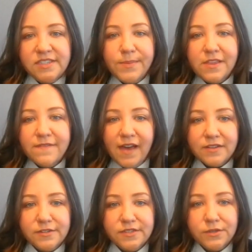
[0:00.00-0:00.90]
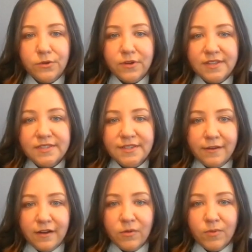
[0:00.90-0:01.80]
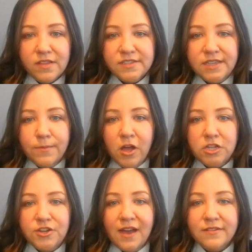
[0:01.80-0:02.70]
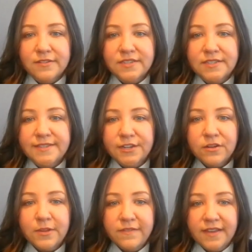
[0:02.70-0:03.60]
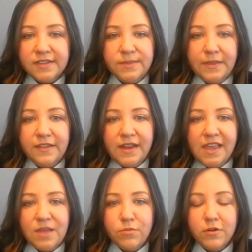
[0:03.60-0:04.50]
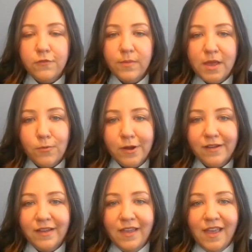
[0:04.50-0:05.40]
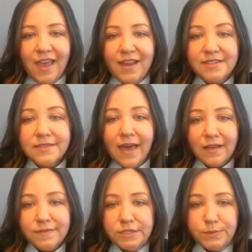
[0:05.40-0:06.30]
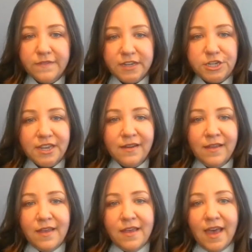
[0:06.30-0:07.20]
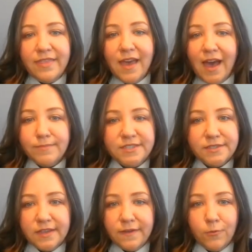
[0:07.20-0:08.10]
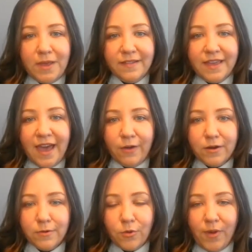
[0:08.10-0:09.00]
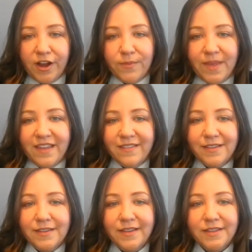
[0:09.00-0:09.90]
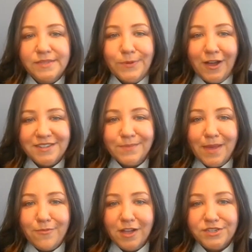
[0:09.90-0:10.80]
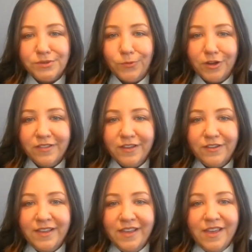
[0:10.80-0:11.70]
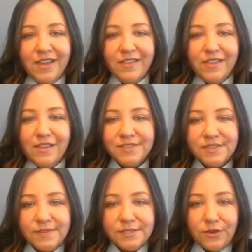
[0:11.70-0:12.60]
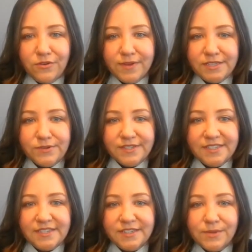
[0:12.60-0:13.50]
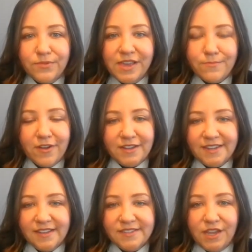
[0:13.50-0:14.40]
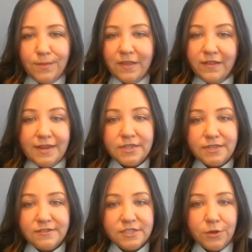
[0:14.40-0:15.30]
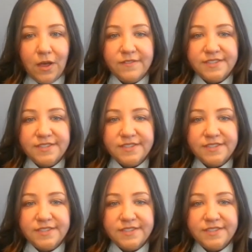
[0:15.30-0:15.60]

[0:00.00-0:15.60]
Some of the factors the court considered were the subcontractor's considerable flexibility in performing work and his lack of supervision, the absence of a weekly hour requirement, his project-by-project workload, the use of his own resources to complete projects and ability to do so